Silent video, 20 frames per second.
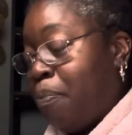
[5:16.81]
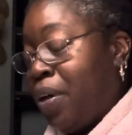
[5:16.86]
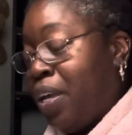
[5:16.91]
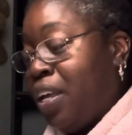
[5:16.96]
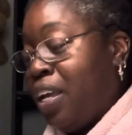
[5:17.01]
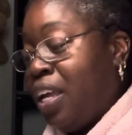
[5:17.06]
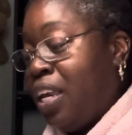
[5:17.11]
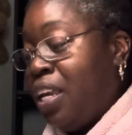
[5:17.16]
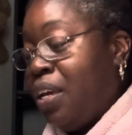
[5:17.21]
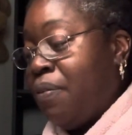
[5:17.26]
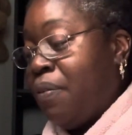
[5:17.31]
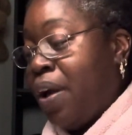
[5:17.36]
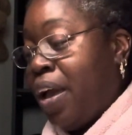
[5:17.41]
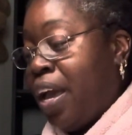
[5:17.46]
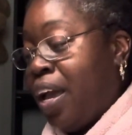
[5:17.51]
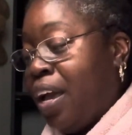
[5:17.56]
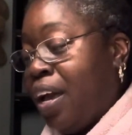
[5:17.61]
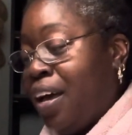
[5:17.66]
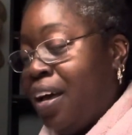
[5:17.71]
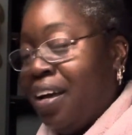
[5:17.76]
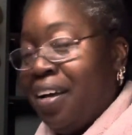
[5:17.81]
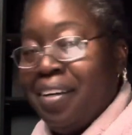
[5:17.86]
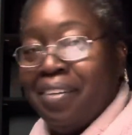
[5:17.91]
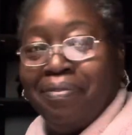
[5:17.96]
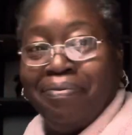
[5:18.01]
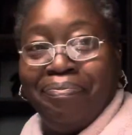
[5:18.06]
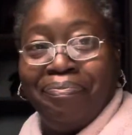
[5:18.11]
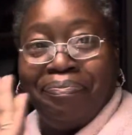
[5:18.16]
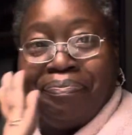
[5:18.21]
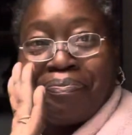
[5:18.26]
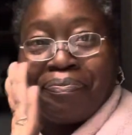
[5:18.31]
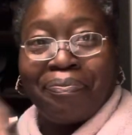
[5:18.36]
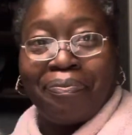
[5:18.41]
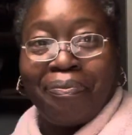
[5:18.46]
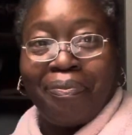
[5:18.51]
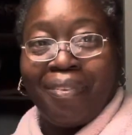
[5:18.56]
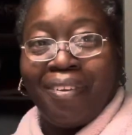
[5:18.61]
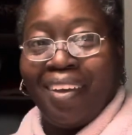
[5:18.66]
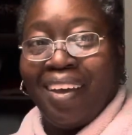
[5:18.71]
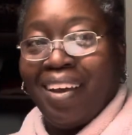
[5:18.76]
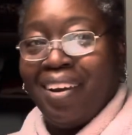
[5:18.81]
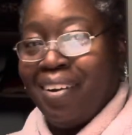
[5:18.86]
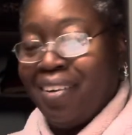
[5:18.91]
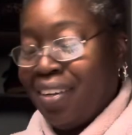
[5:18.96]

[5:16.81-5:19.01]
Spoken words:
But anyway, I